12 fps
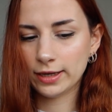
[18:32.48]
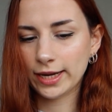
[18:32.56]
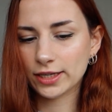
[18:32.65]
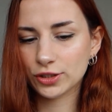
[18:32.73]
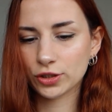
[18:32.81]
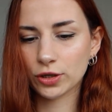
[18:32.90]

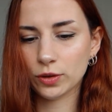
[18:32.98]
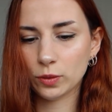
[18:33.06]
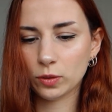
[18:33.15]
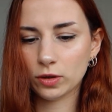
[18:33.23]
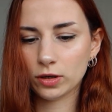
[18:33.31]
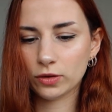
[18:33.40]
Yeah,
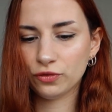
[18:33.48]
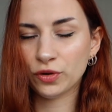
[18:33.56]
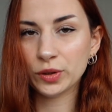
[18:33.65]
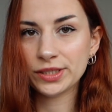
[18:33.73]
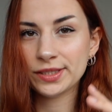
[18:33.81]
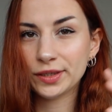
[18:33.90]
so
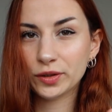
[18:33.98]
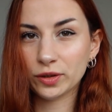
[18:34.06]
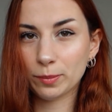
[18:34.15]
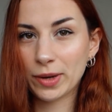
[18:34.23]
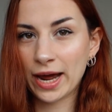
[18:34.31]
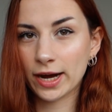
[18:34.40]
focusing on
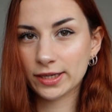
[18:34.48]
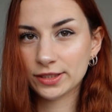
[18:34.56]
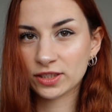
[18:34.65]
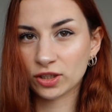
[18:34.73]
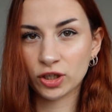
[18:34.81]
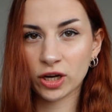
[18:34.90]
the
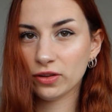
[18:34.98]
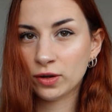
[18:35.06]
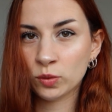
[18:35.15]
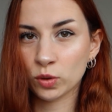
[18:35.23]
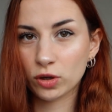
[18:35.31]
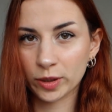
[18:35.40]
past, and
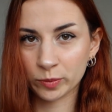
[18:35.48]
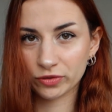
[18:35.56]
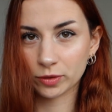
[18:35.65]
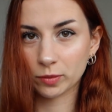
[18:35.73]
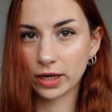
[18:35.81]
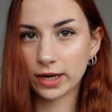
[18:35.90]
nothing will come
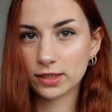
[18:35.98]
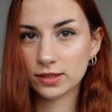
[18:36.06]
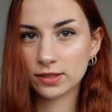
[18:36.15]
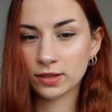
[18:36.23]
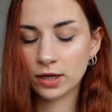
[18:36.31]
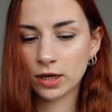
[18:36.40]
from that.
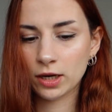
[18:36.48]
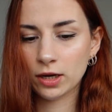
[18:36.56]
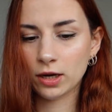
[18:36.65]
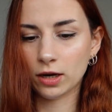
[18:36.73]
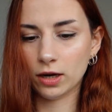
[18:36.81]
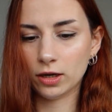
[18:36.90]

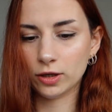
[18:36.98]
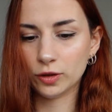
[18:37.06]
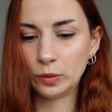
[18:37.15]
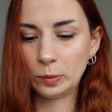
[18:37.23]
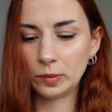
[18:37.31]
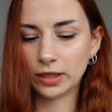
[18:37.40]

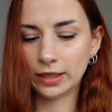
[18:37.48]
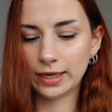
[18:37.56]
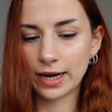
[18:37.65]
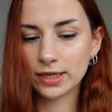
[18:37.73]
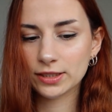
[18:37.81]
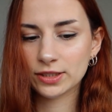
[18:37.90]

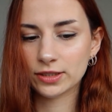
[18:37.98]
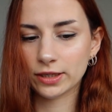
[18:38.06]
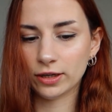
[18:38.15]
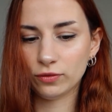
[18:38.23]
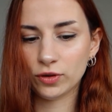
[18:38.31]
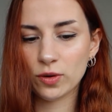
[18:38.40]
Yes,
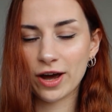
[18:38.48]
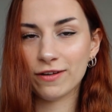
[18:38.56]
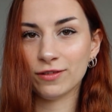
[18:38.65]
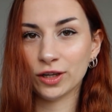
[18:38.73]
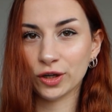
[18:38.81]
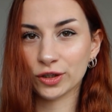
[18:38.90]
if you
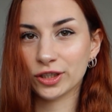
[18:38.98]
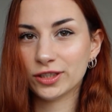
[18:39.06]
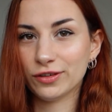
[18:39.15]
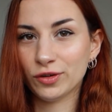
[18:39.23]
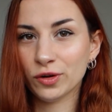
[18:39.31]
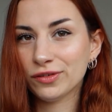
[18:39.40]
have
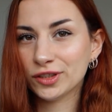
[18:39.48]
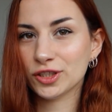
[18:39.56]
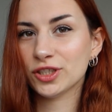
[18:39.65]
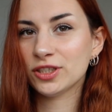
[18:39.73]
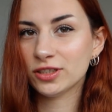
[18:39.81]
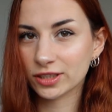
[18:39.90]
learned, if you have
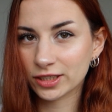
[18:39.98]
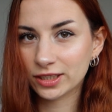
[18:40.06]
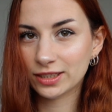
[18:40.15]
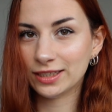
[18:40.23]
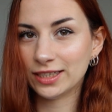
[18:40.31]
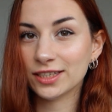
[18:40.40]

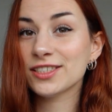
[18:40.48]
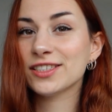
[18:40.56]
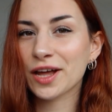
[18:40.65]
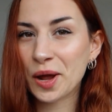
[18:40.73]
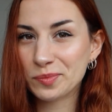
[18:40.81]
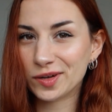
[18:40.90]
understood the
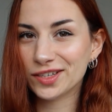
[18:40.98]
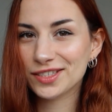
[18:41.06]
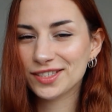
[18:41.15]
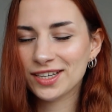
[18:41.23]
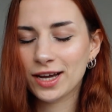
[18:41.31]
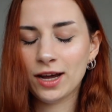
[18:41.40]

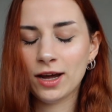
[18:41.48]
assignment,